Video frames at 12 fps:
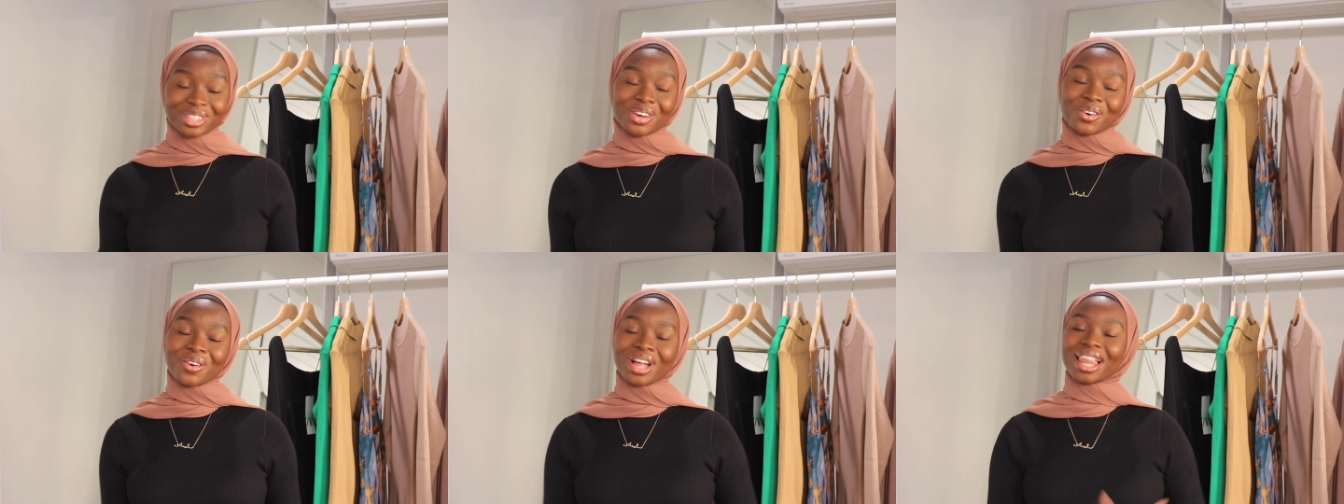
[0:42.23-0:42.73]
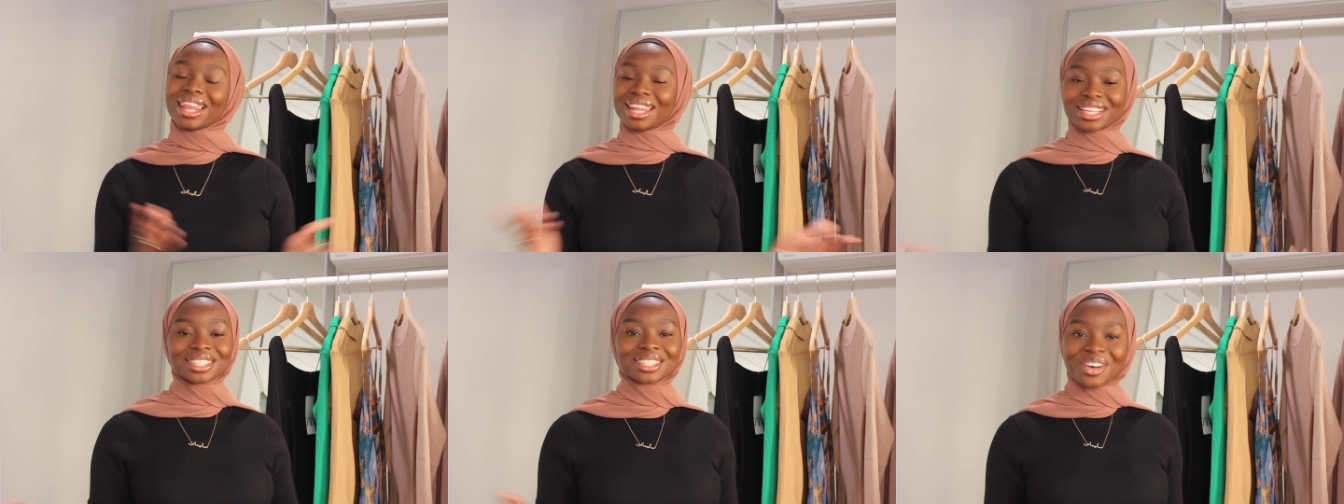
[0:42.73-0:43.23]
So
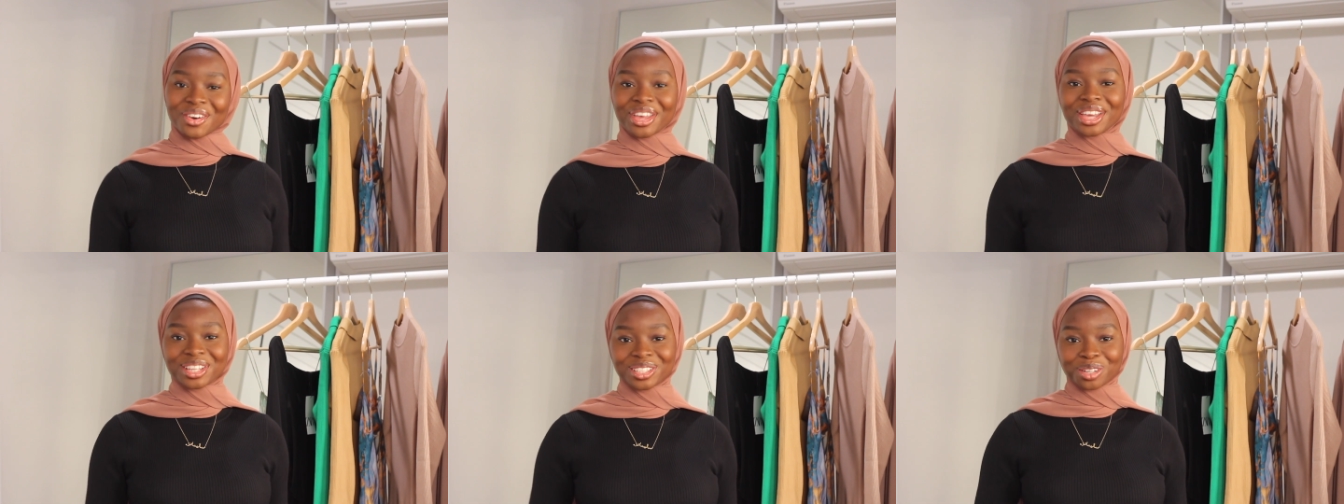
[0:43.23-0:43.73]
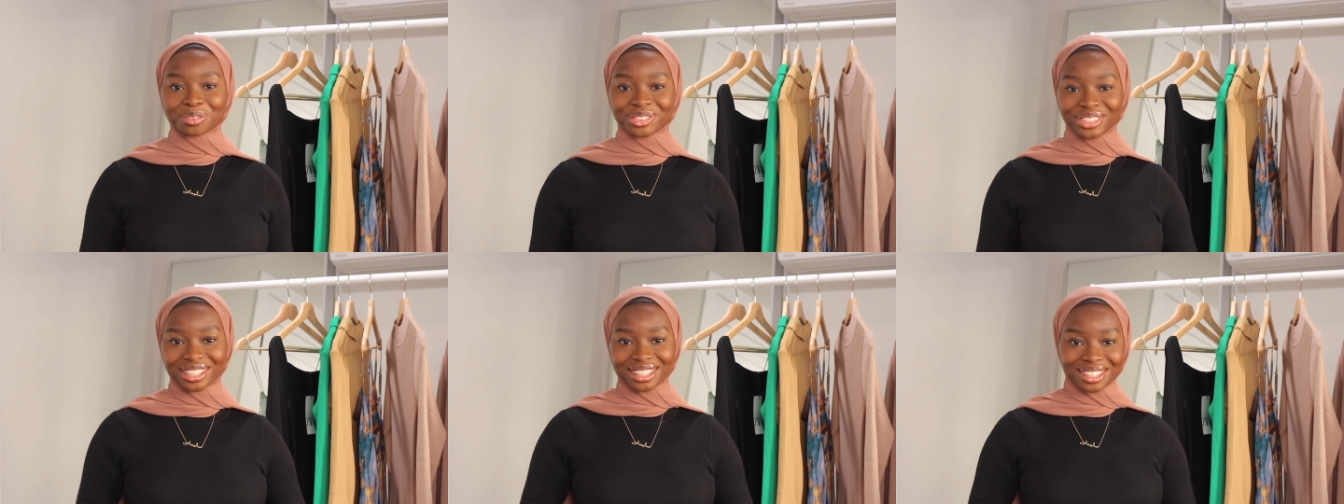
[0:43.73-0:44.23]
let's just go ahead and jump
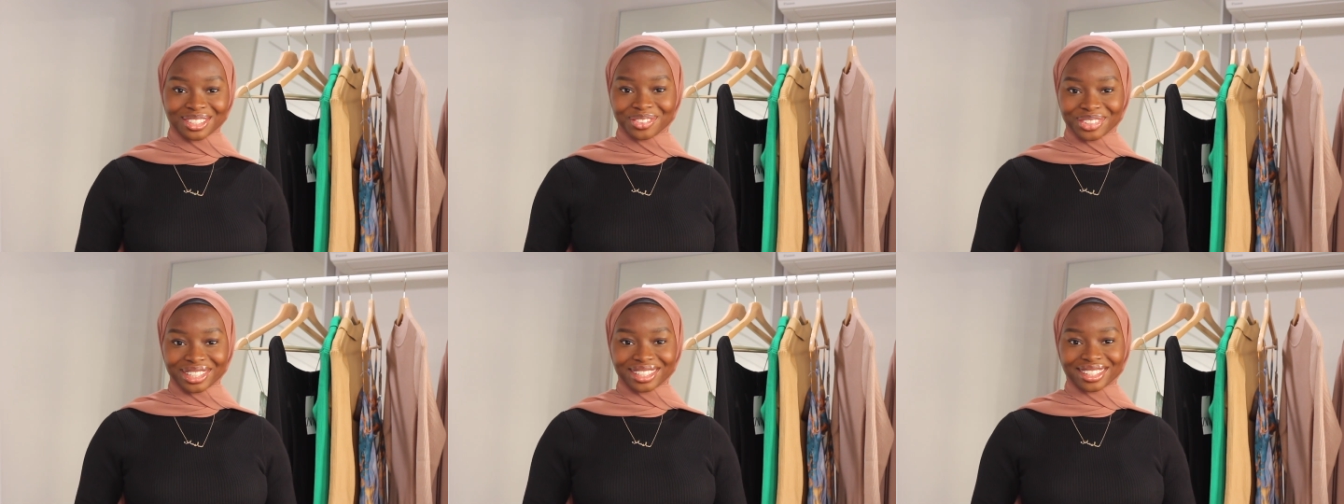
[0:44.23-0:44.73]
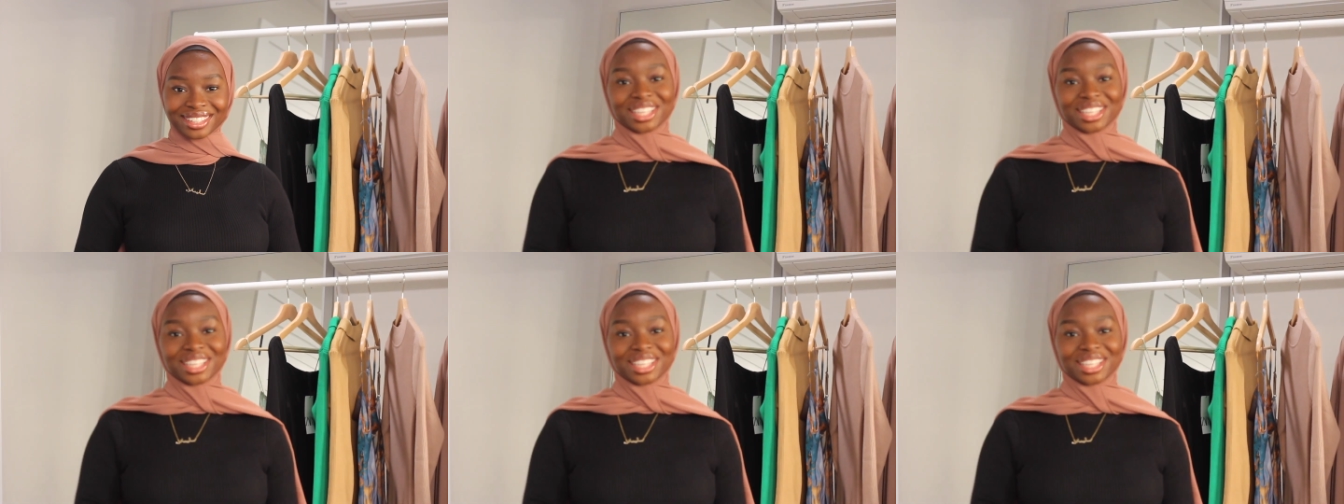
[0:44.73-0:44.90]
straight into it.